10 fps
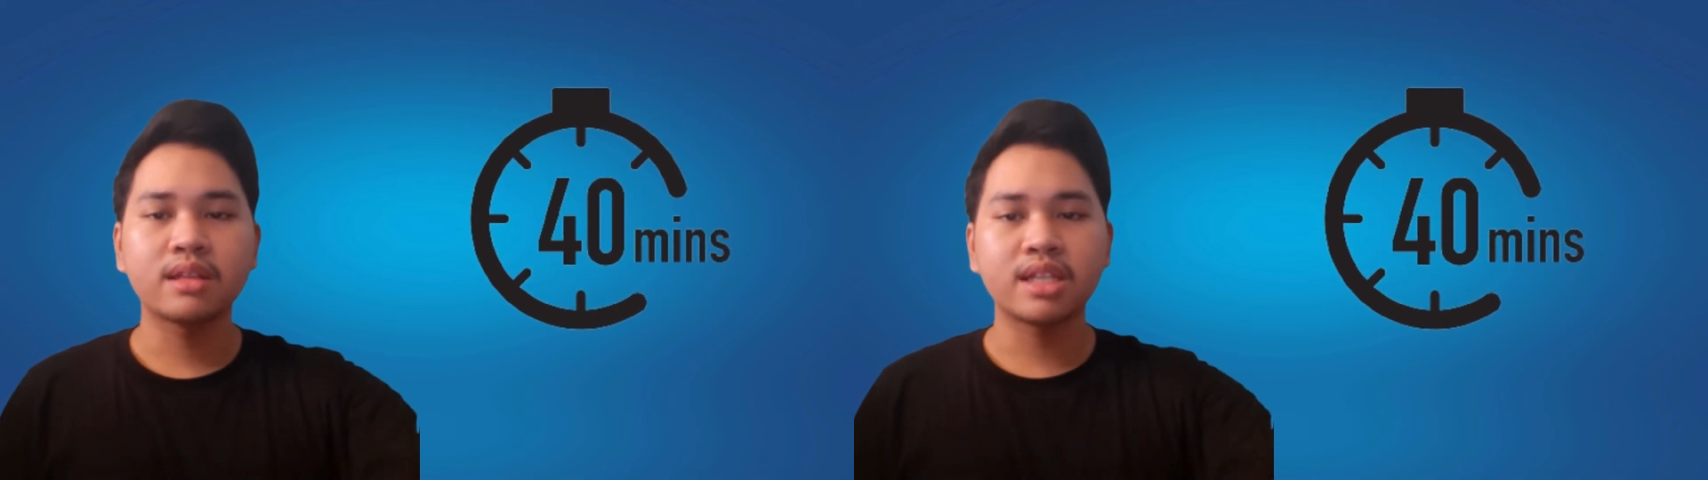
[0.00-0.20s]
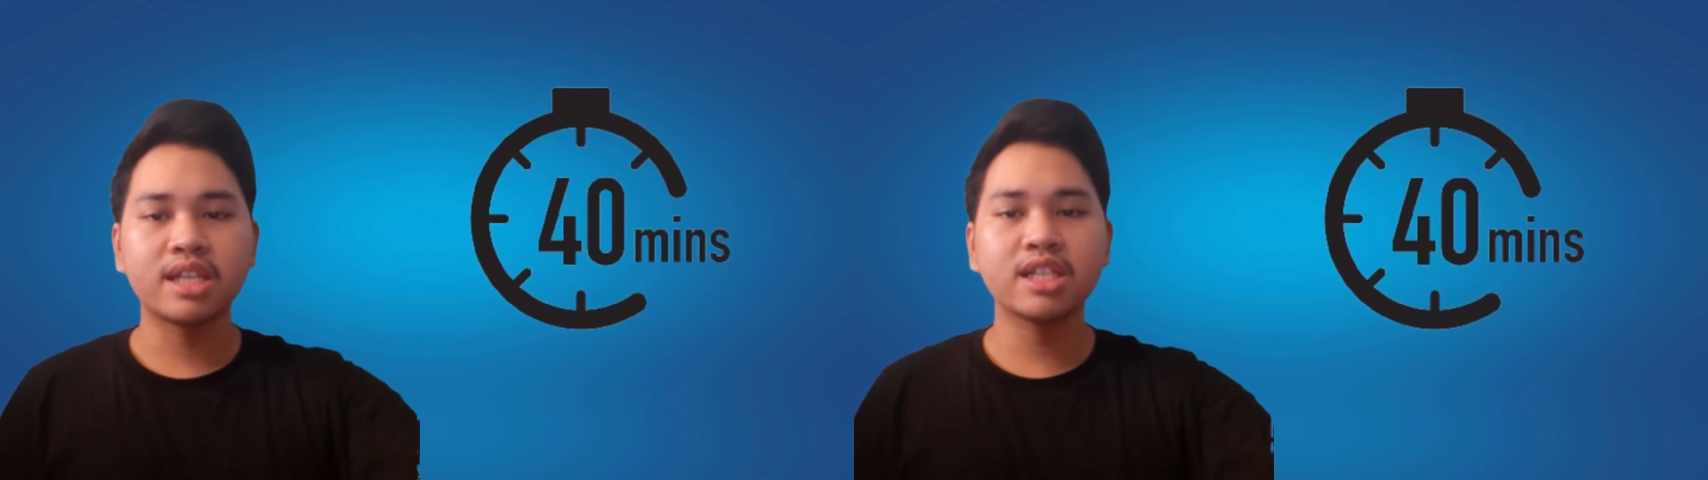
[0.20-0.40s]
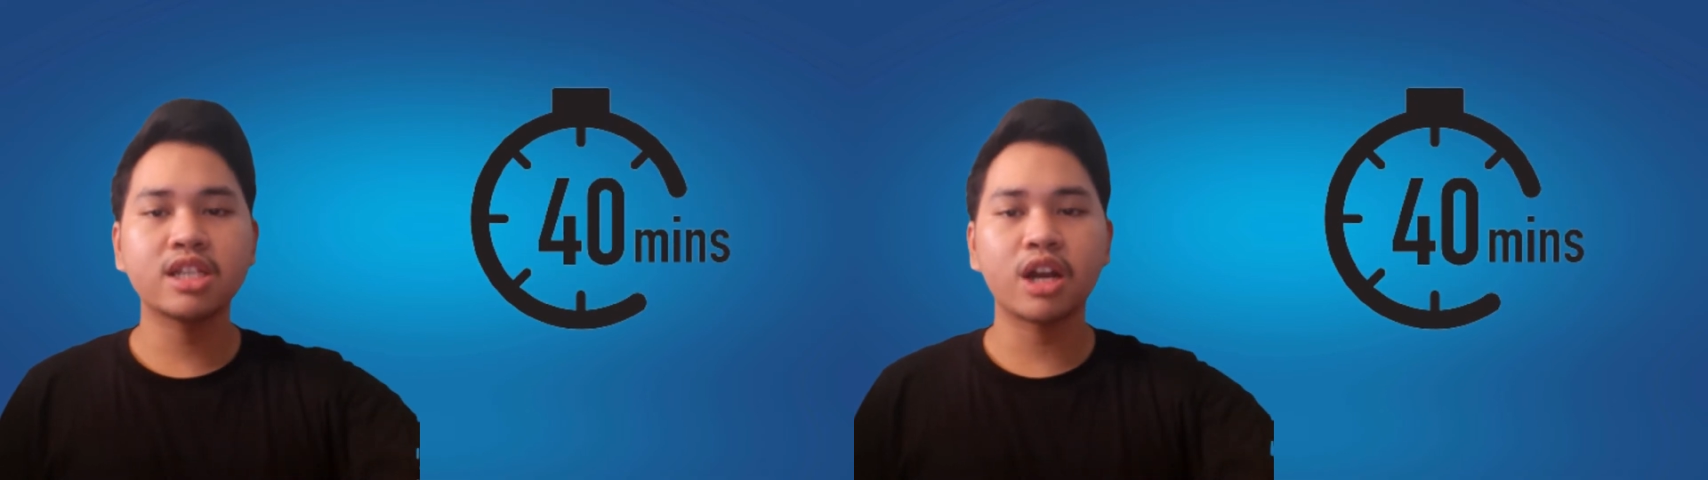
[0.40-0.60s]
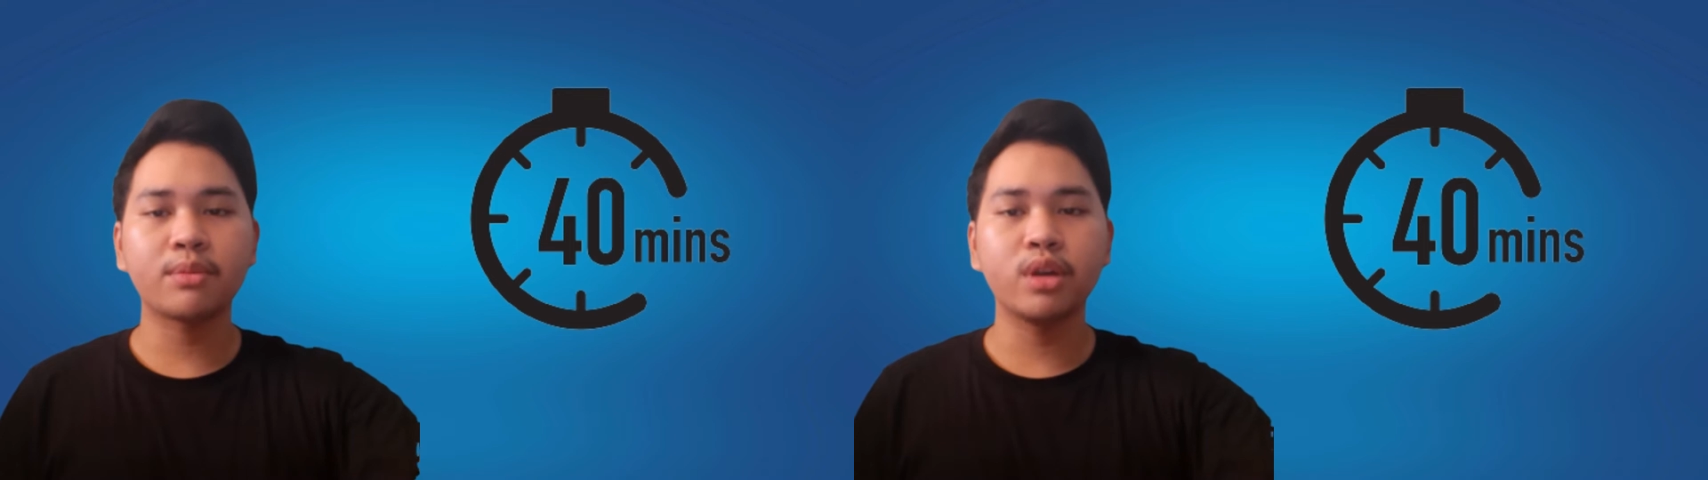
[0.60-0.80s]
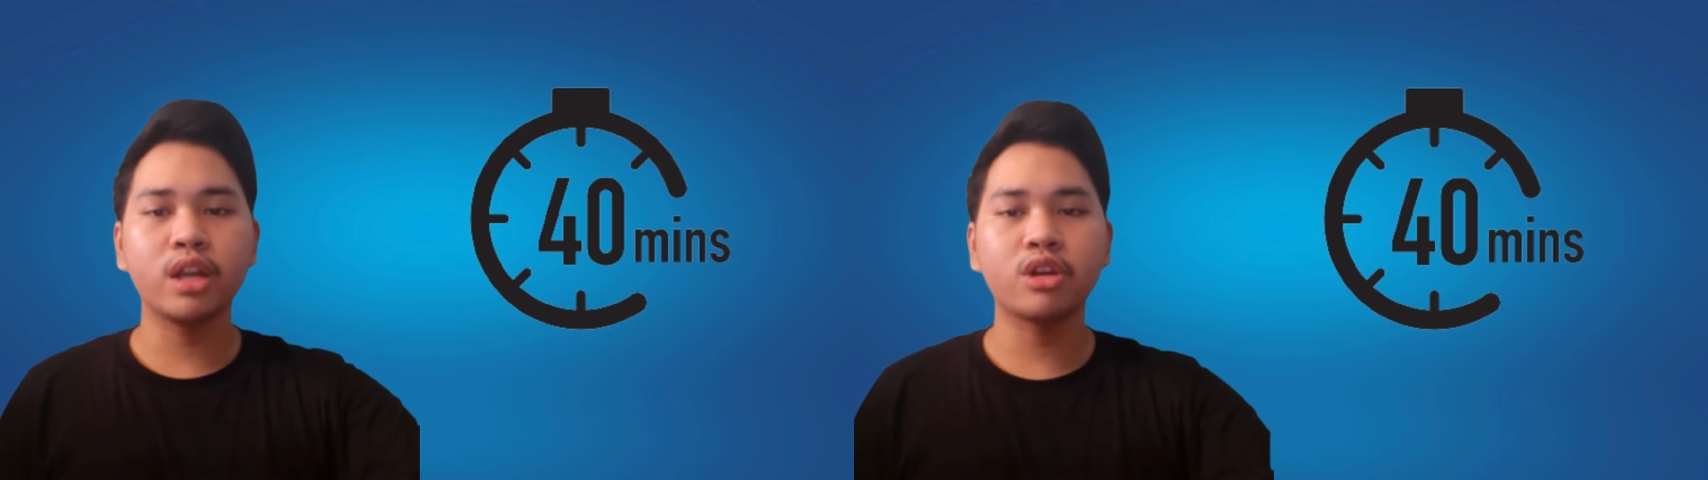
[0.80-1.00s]
The 6
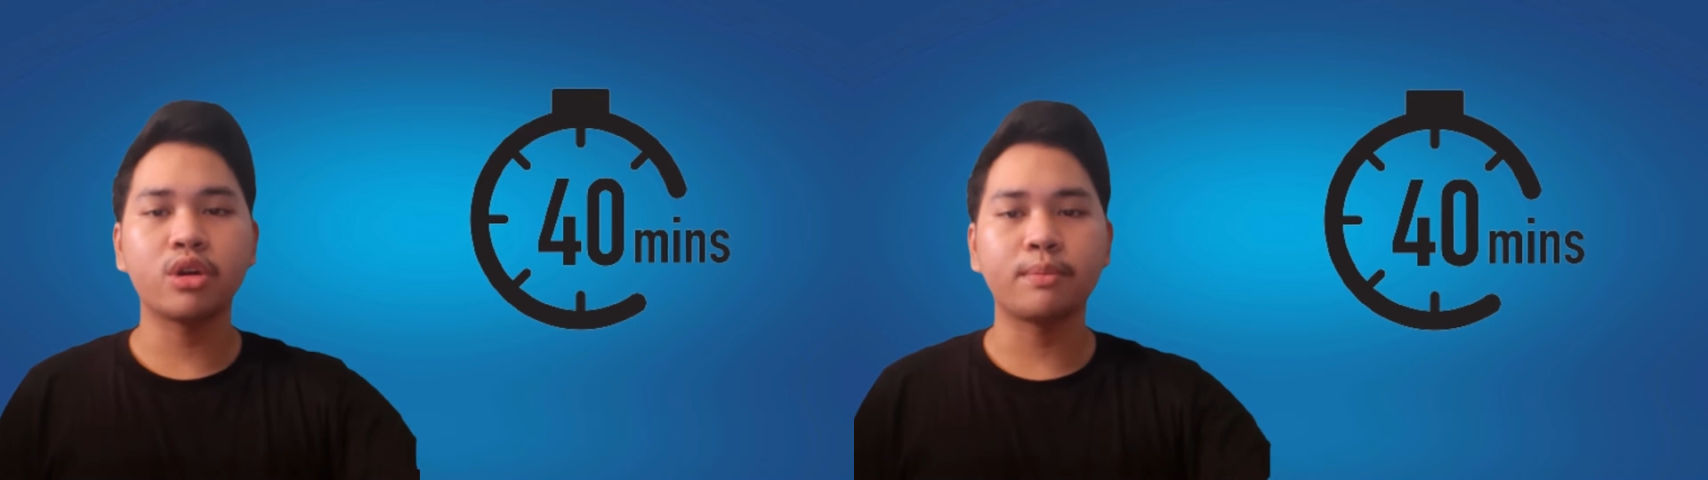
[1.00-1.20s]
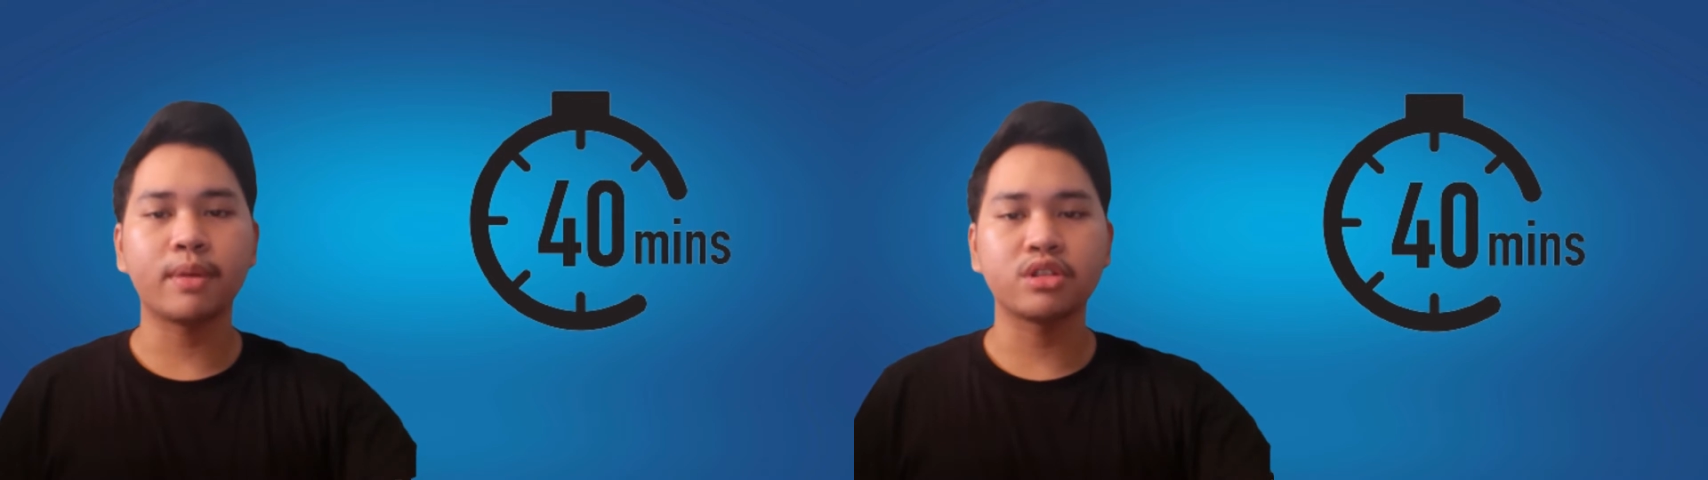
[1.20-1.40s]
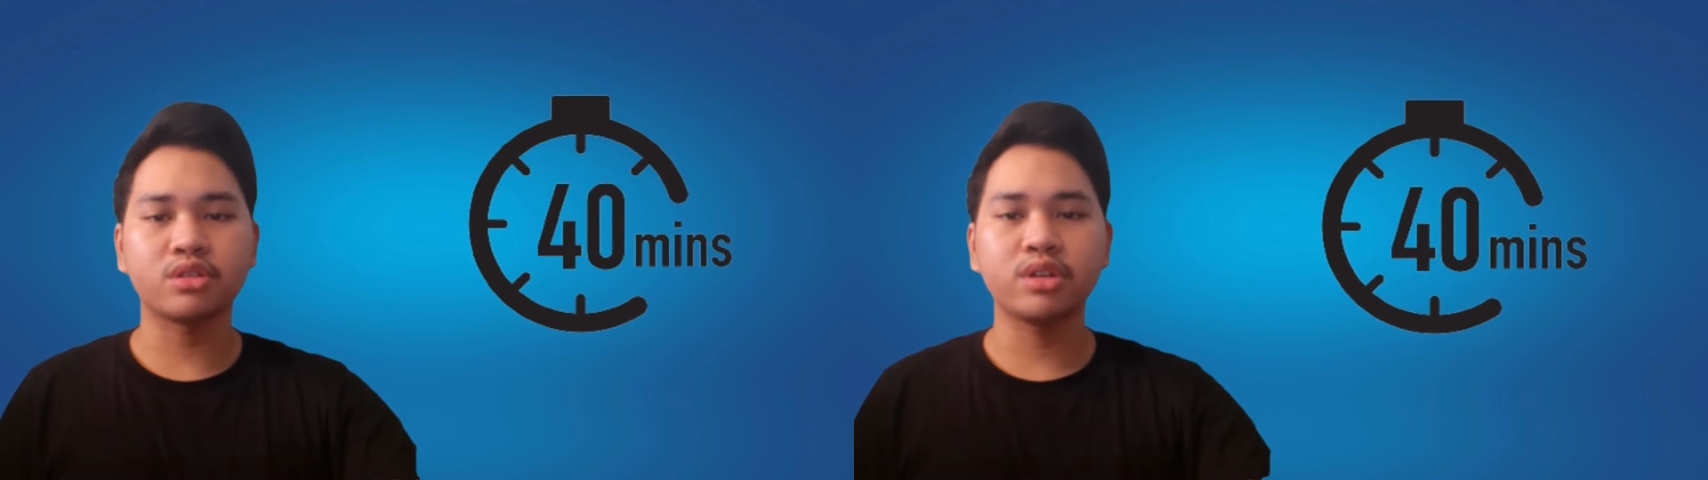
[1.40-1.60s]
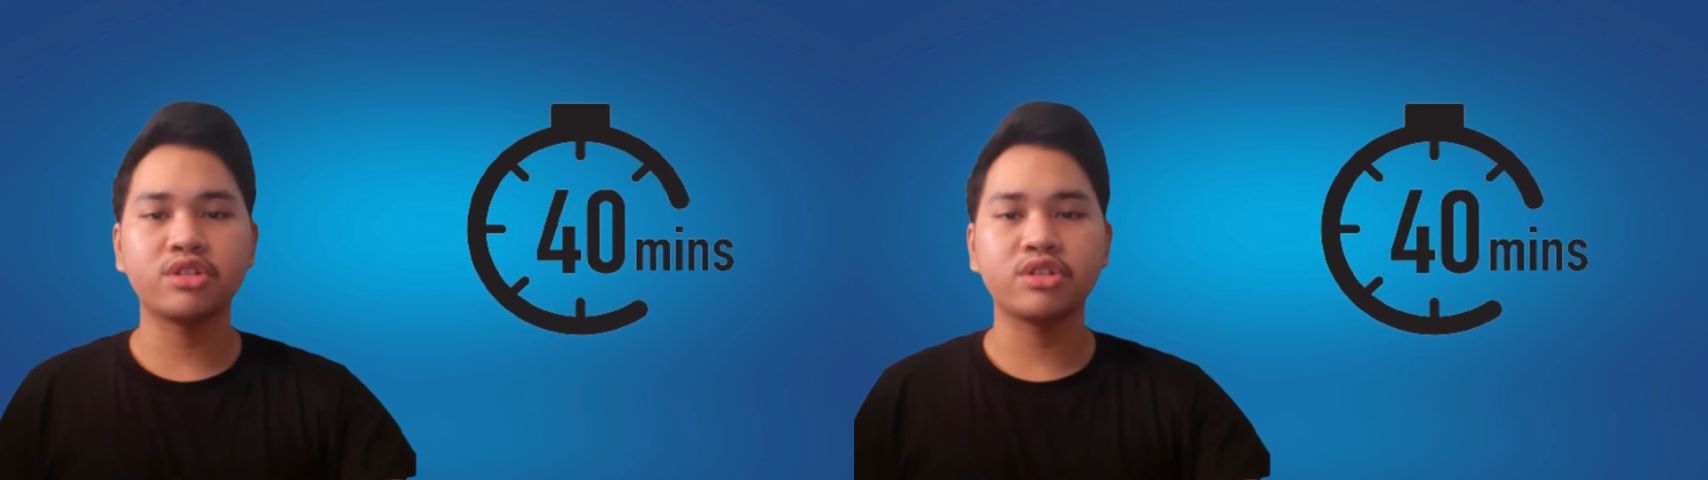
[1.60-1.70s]
carbonyl compounds were